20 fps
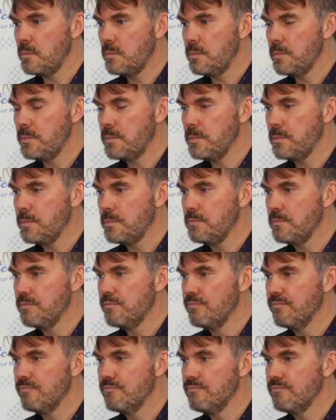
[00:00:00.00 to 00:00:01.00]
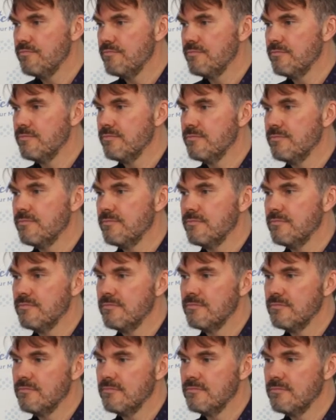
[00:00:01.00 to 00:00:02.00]

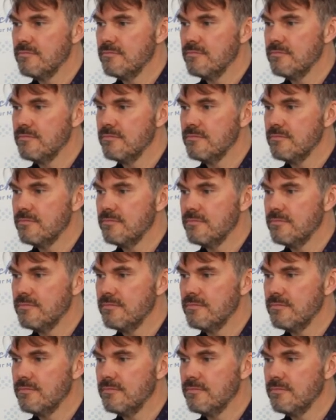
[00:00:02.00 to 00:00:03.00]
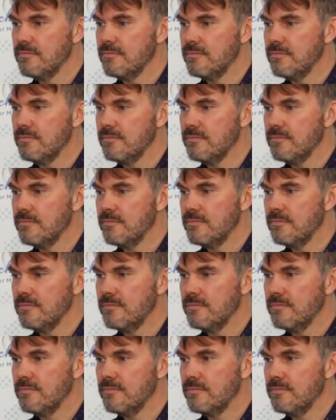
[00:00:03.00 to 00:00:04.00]

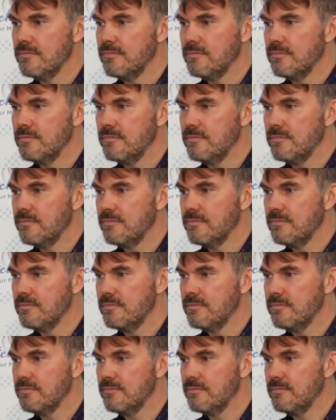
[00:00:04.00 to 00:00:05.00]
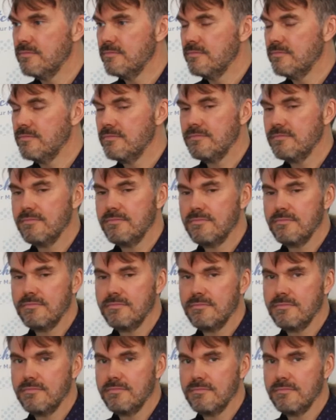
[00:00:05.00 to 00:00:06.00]

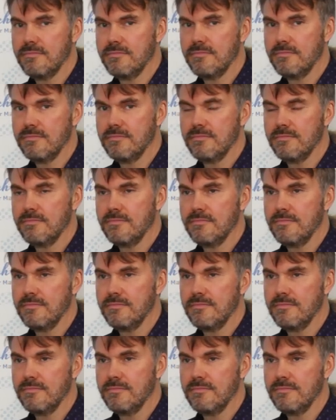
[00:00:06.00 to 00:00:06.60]
[no speech]